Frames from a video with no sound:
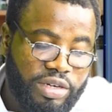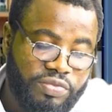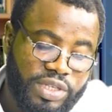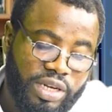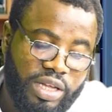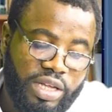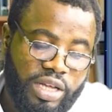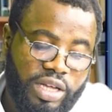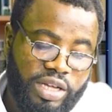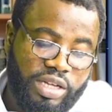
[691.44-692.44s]
Réveil,
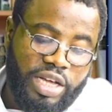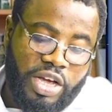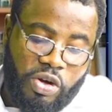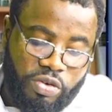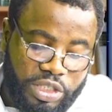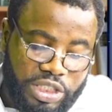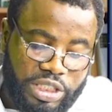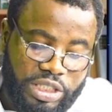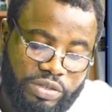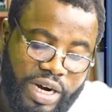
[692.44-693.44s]

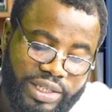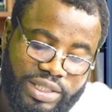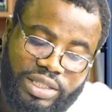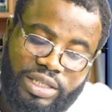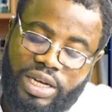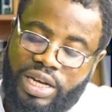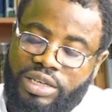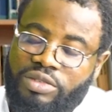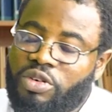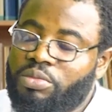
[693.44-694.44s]
encourage writing.
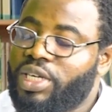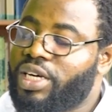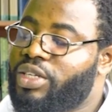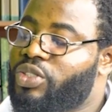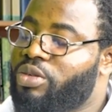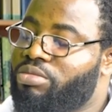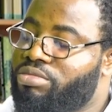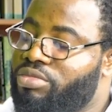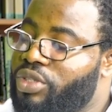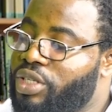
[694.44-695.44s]
And from there,
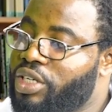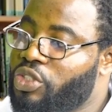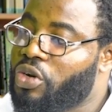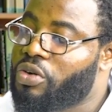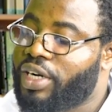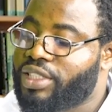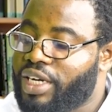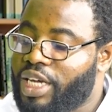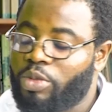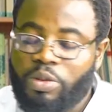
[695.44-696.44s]
a young
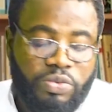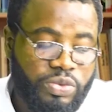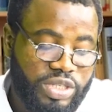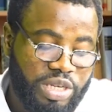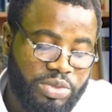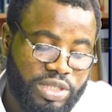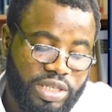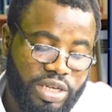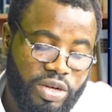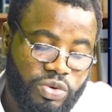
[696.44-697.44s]
writer came up whose name is
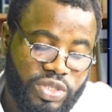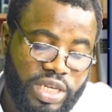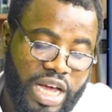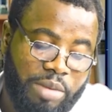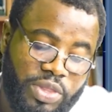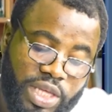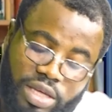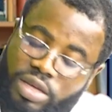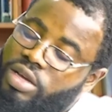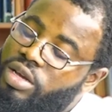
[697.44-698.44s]
Hussein
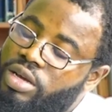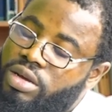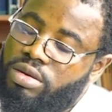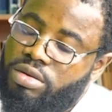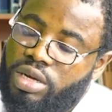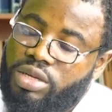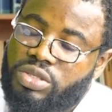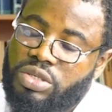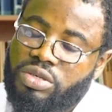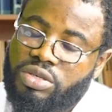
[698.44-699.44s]
Abdi.
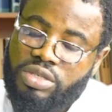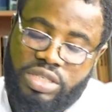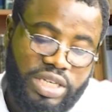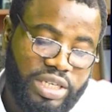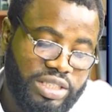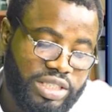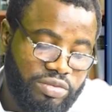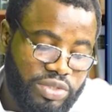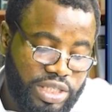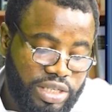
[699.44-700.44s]
So in
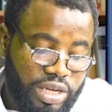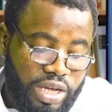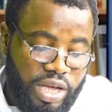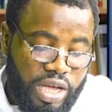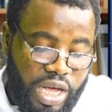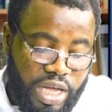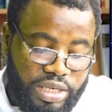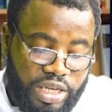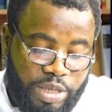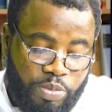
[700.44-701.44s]
1970,
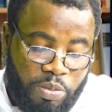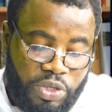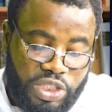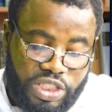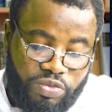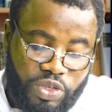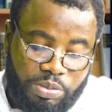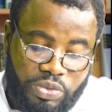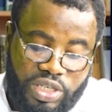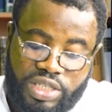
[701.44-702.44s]
and he published his
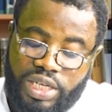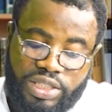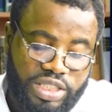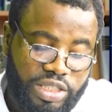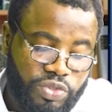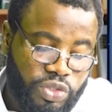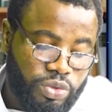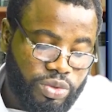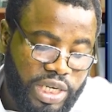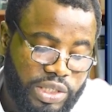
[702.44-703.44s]
first book in
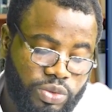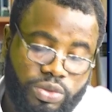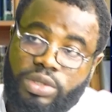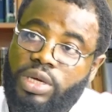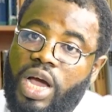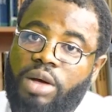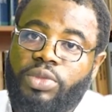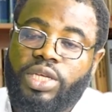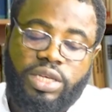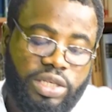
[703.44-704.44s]
1972 titled
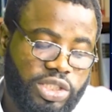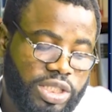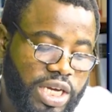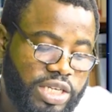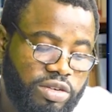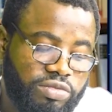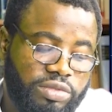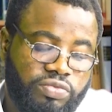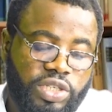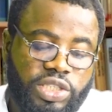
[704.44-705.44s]
Abdi, Child of
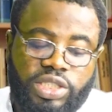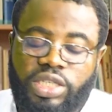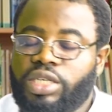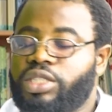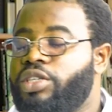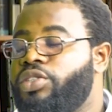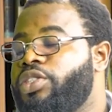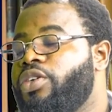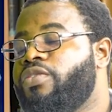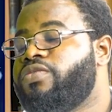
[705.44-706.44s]
the French
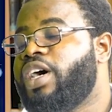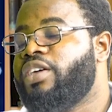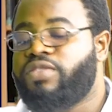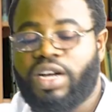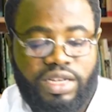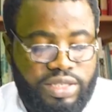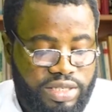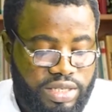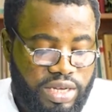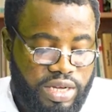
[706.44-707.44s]
Territory of
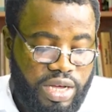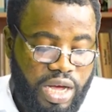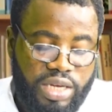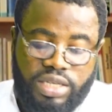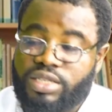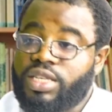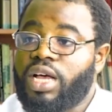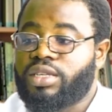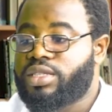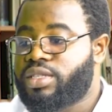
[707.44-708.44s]
Afars and
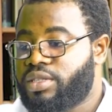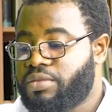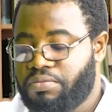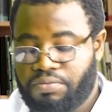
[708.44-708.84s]
Issas.